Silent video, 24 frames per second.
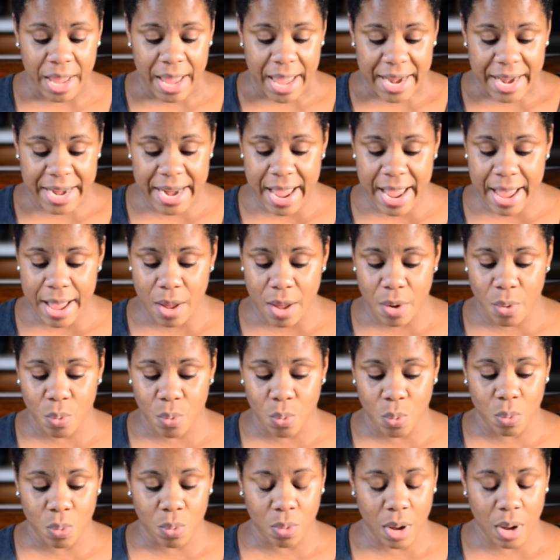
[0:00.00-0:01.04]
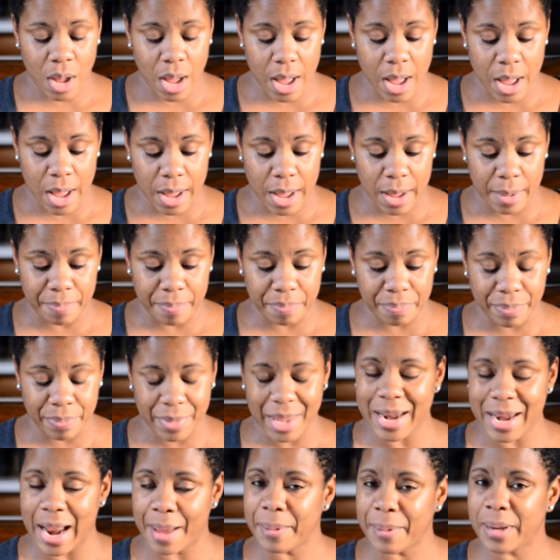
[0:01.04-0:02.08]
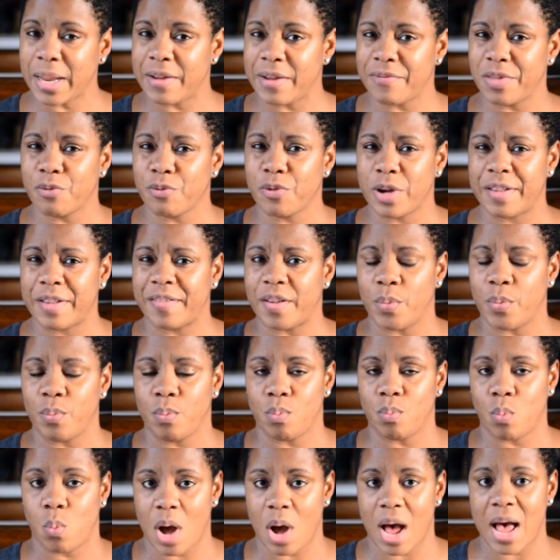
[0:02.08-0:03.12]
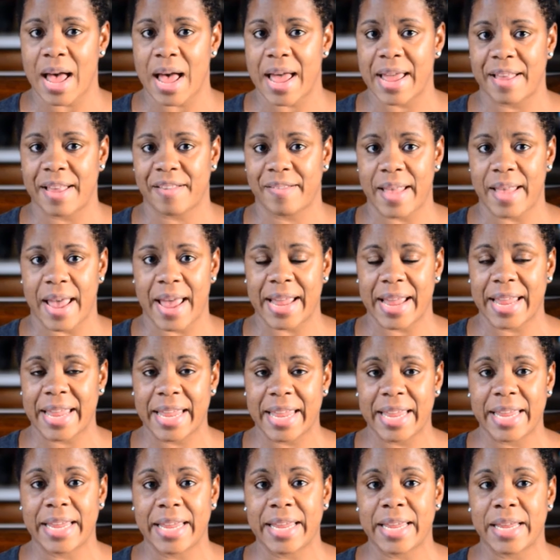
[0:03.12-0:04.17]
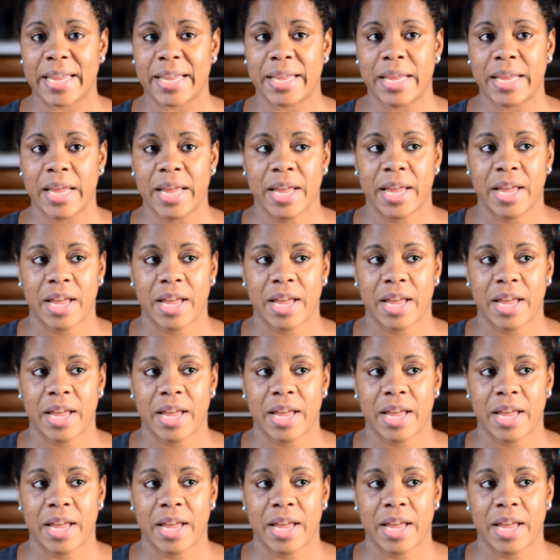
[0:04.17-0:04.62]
Now, and I believe the reason why is that he